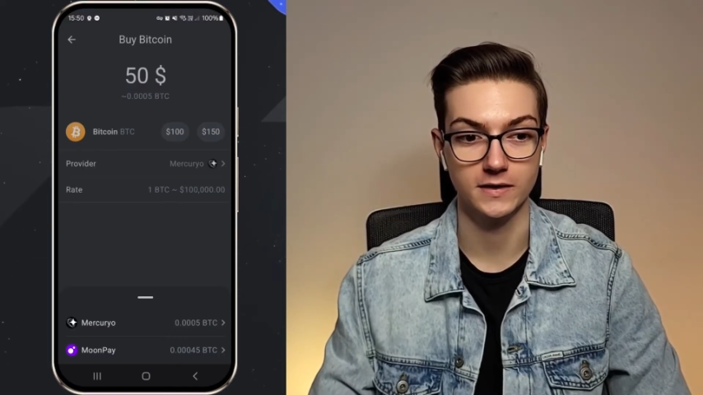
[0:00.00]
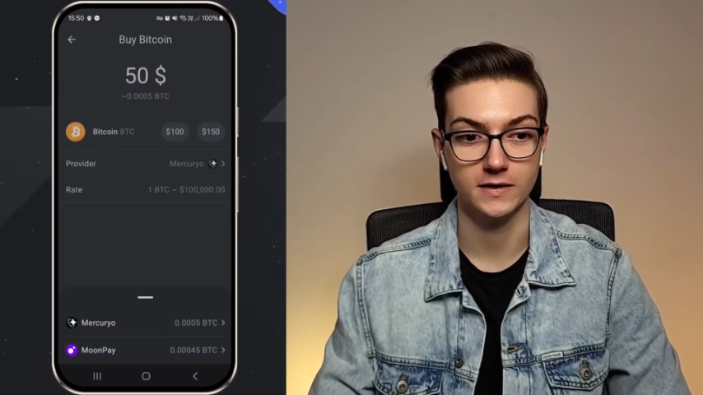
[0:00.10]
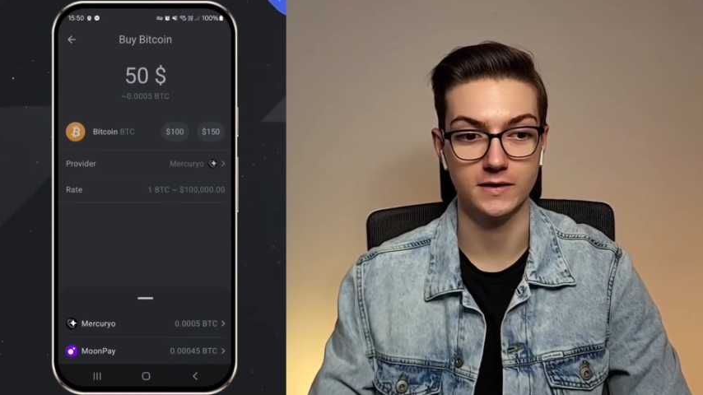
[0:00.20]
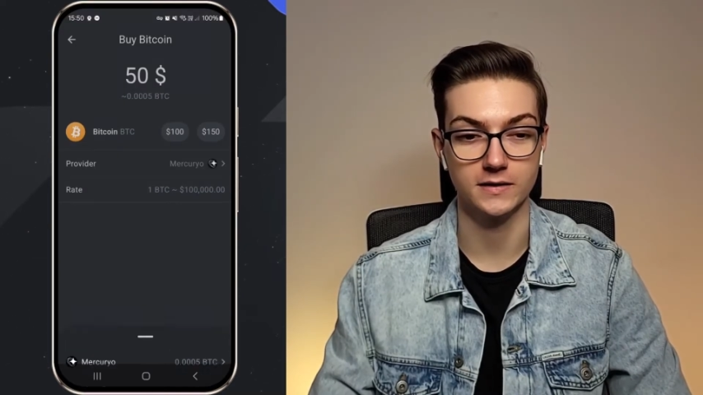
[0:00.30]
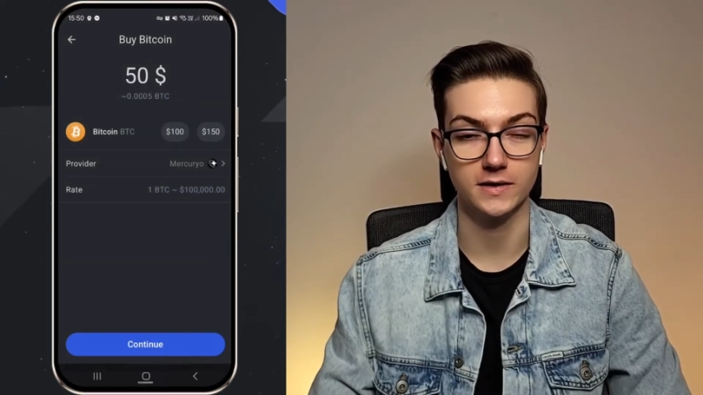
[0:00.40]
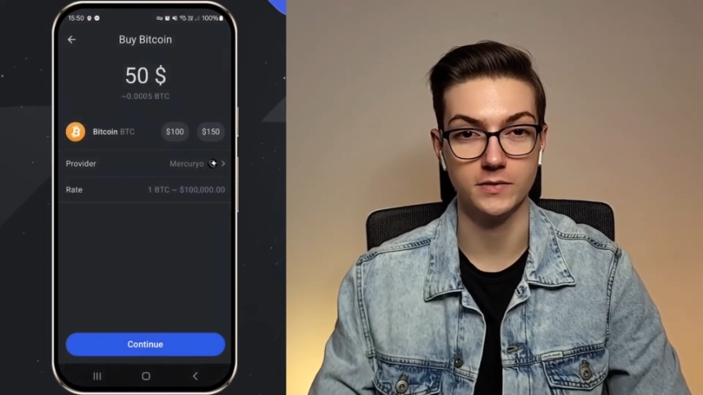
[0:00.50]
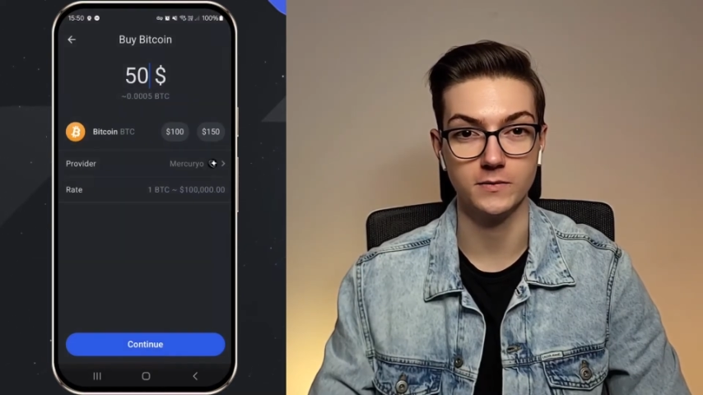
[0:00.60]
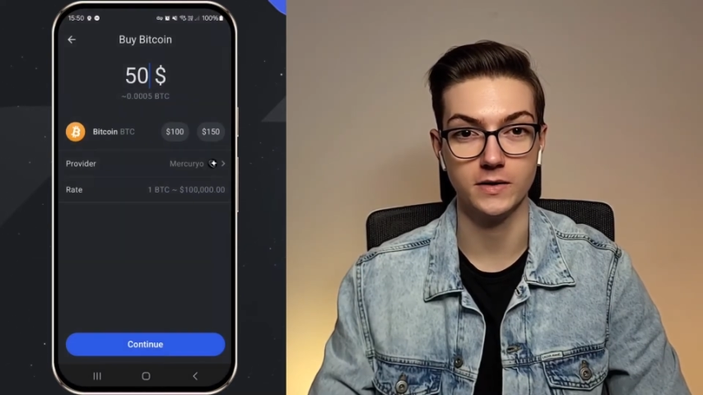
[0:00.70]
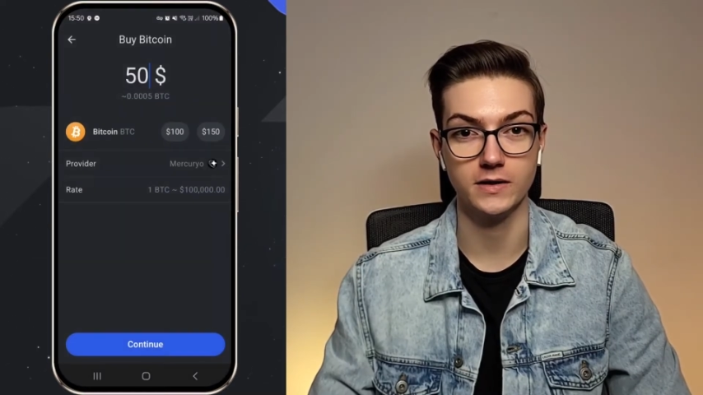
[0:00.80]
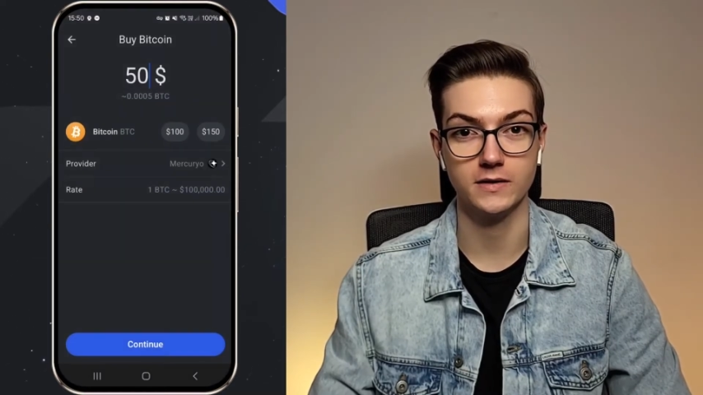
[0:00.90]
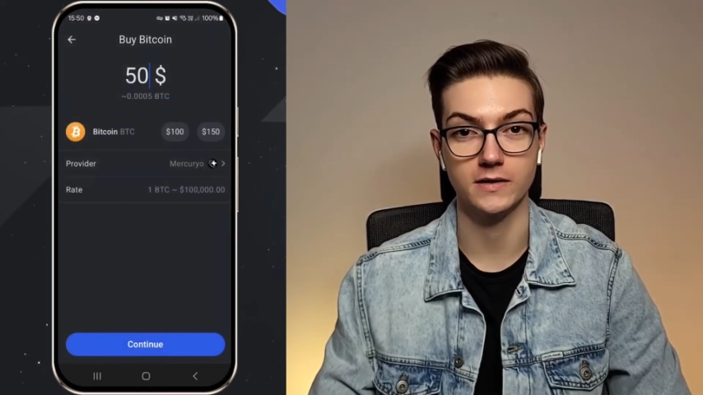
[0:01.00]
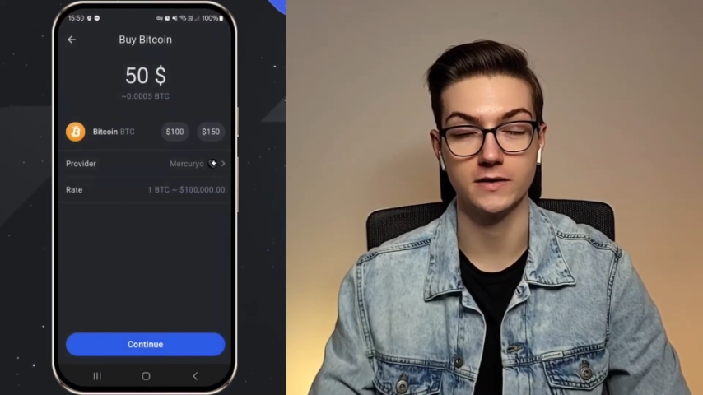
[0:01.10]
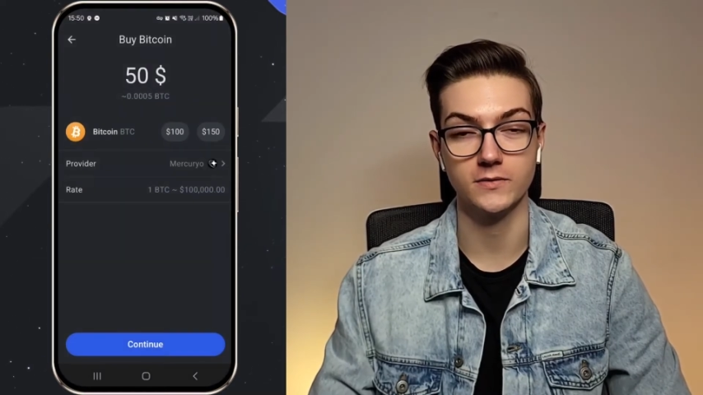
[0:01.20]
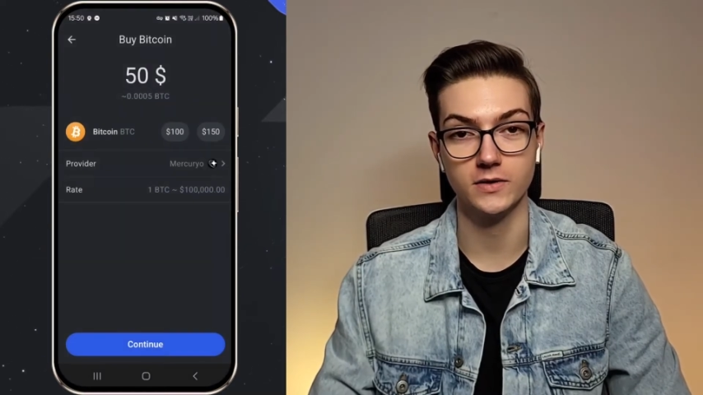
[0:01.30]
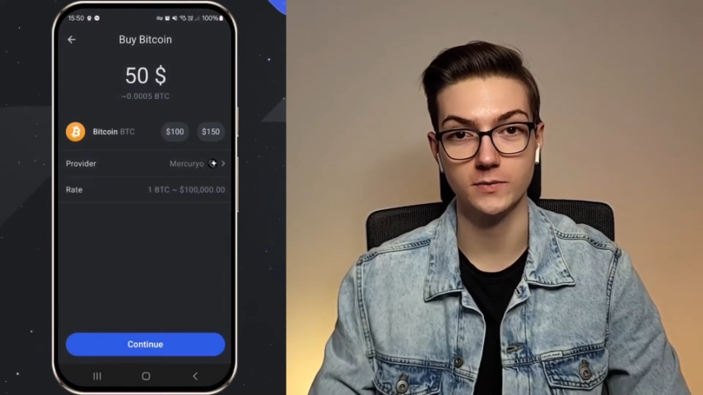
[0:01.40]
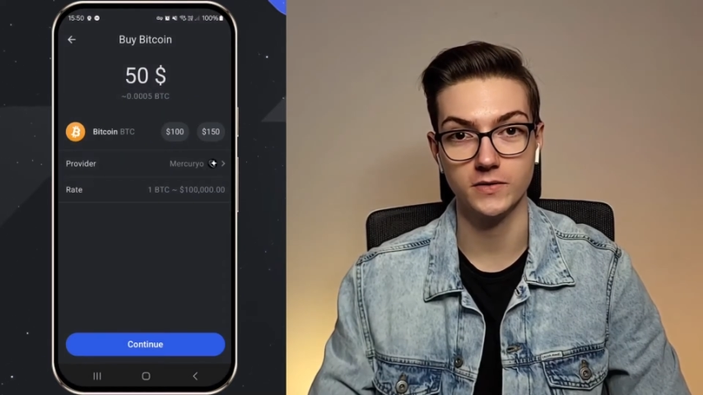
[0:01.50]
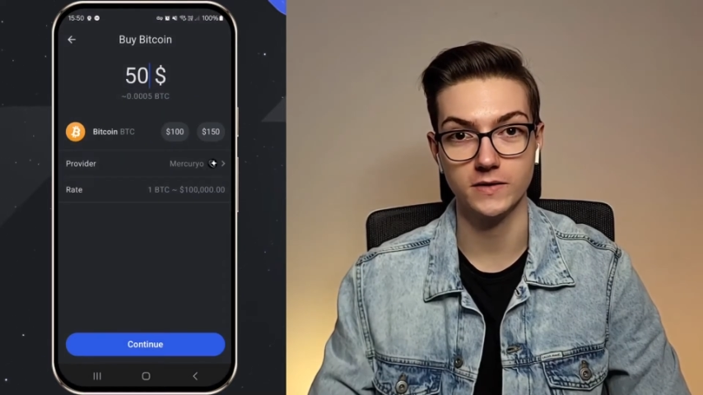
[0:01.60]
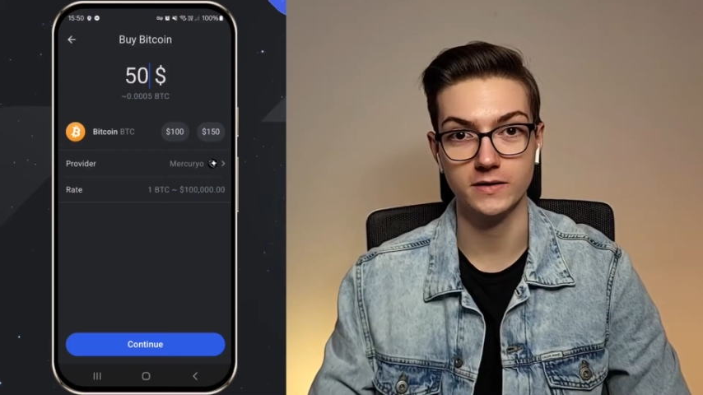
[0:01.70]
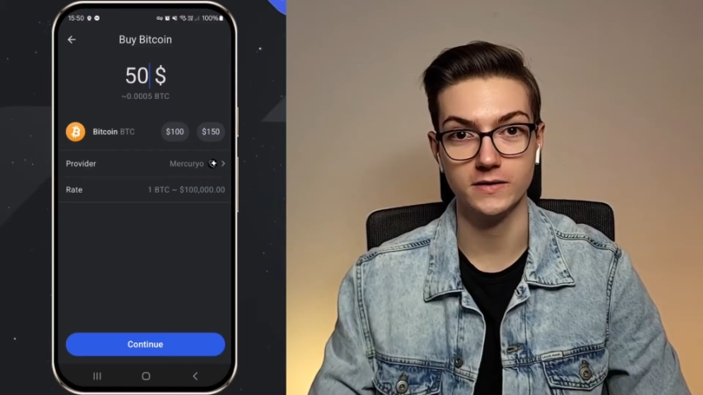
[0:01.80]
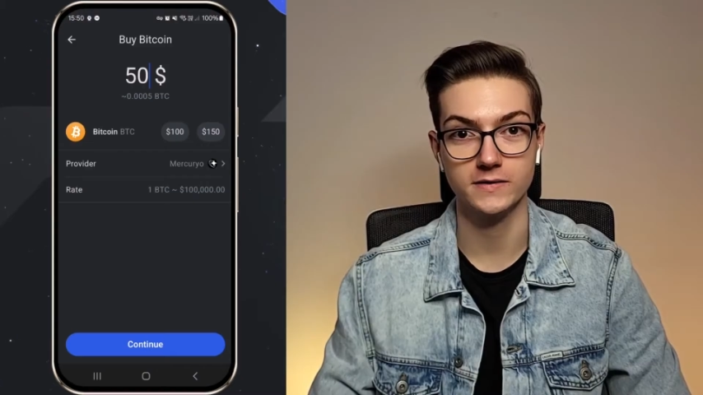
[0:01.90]
And keep in mind that different
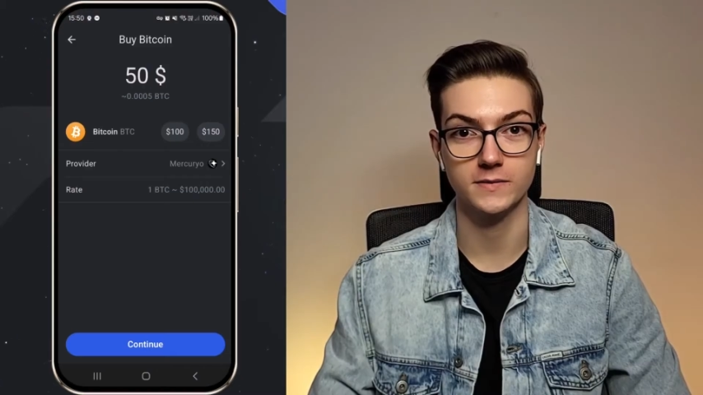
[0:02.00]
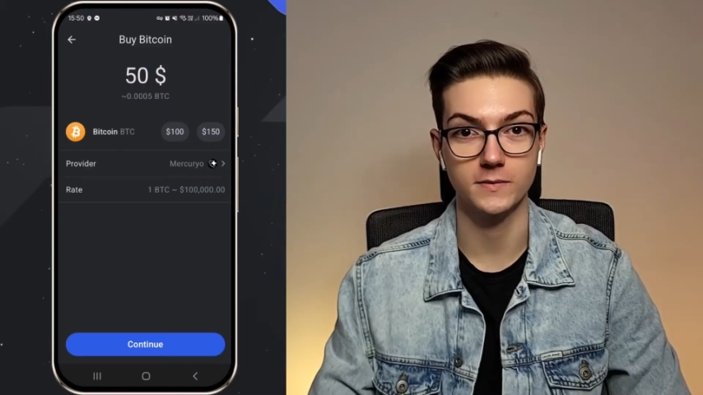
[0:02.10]
providers